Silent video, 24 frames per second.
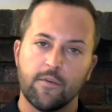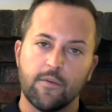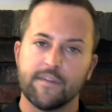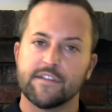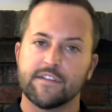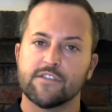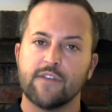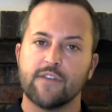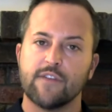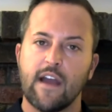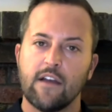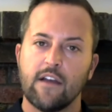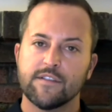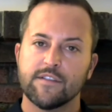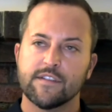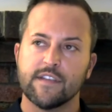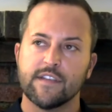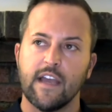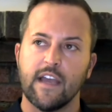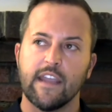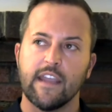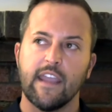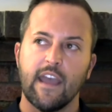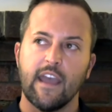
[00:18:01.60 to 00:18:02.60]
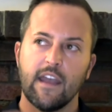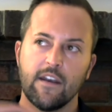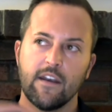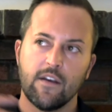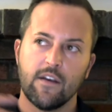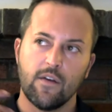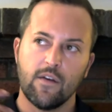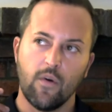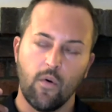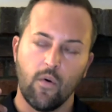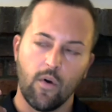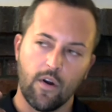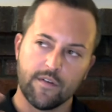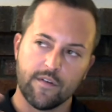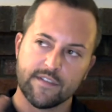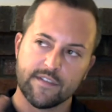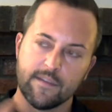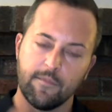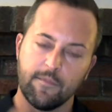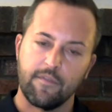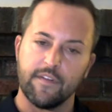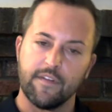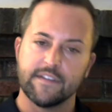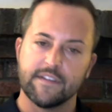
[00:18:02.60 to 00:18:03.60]
with Strauss, again, or
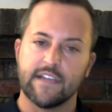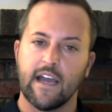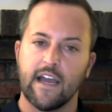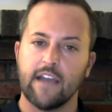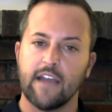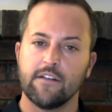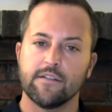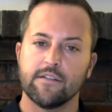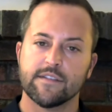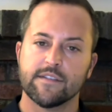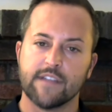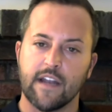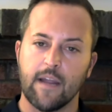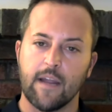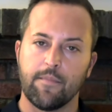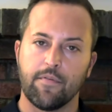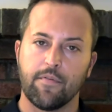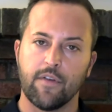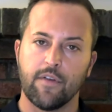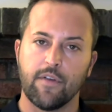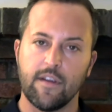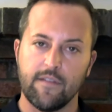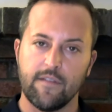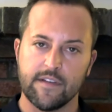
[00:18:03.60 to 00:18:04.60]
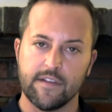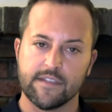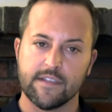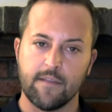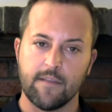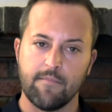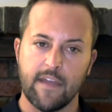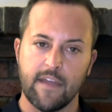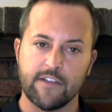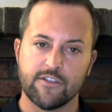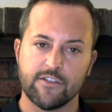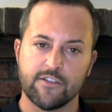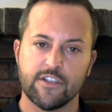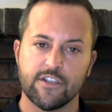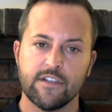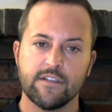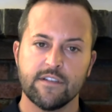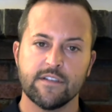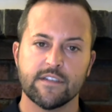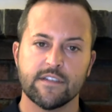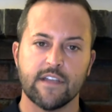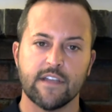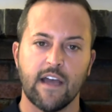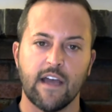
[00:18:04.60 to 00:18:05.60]
some of the titles that I previously
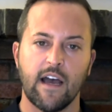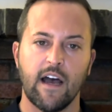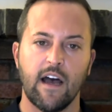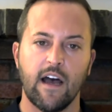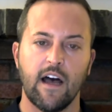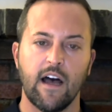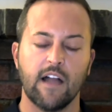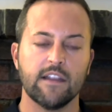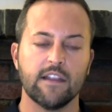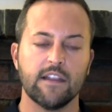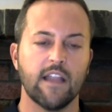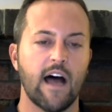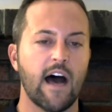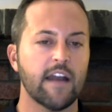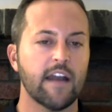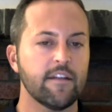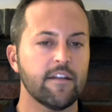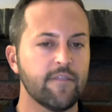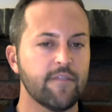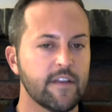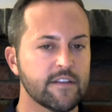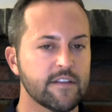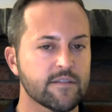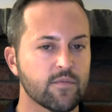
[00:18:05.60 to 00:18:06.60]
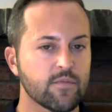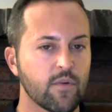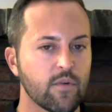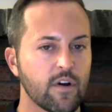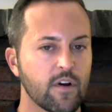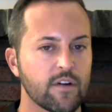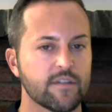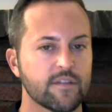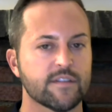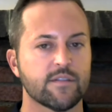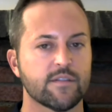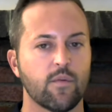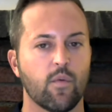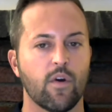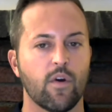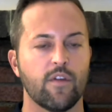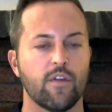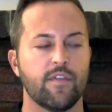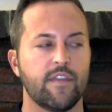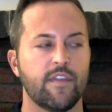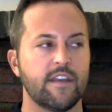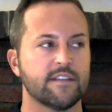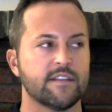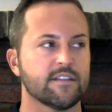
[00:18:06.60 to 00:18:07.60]
mentioned, a lot of his works
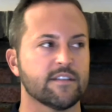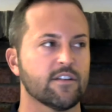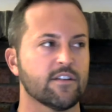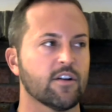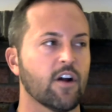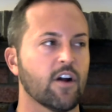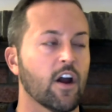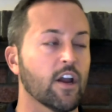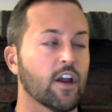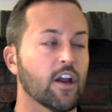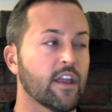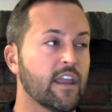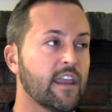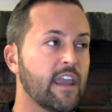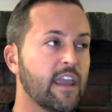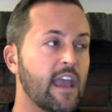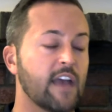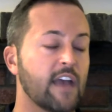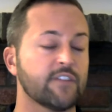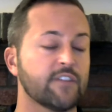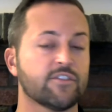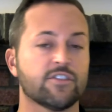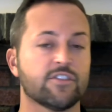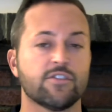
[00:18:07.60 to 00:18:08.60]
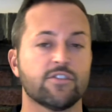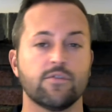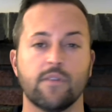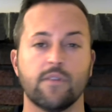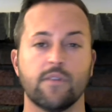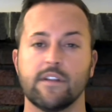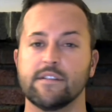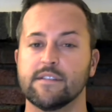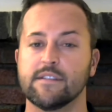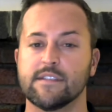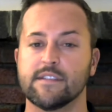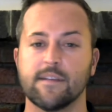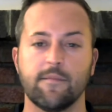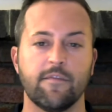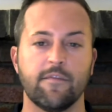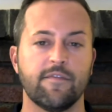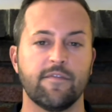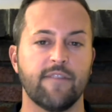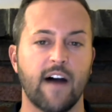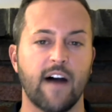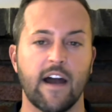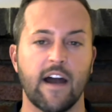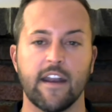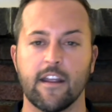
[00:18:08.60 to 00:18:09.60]
were these gargantuan
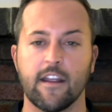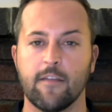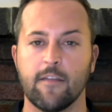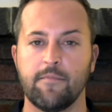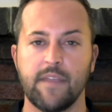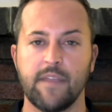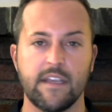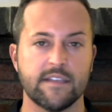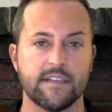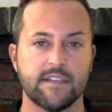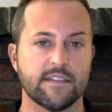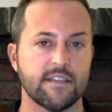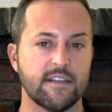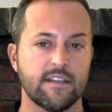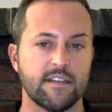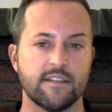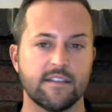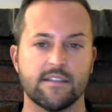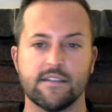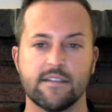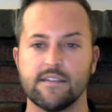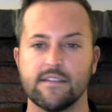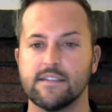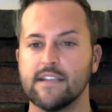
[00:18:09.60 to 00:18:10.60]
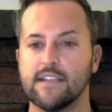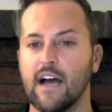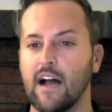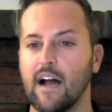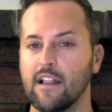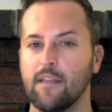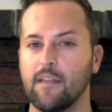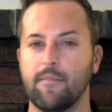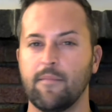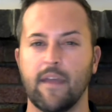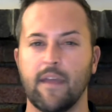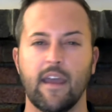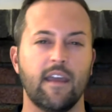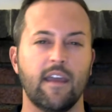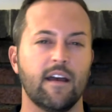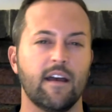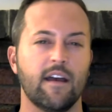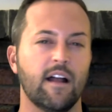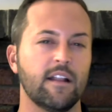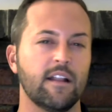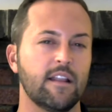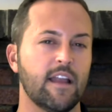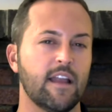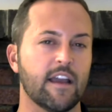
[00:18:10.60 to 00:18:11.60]
symphonic pieces, Salome,
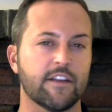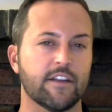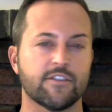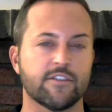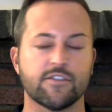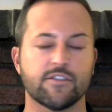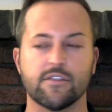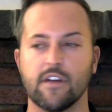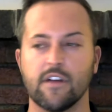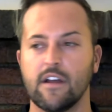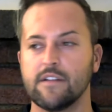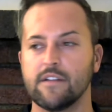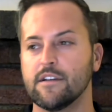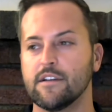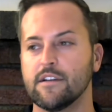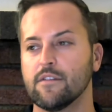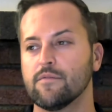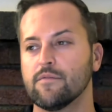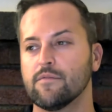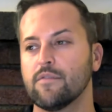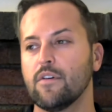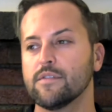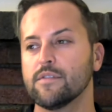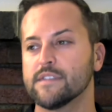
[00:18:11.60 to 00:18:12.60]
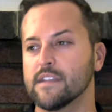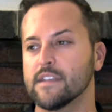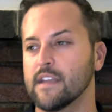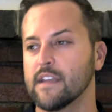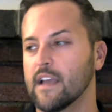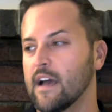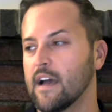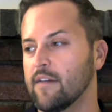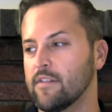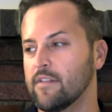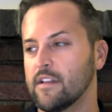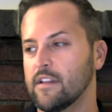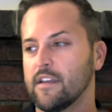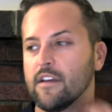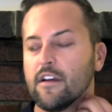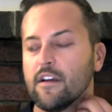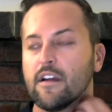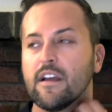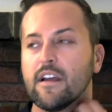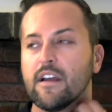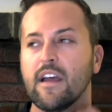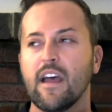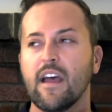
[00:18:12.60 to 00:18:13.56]
Electra, Der Rosenkavalier.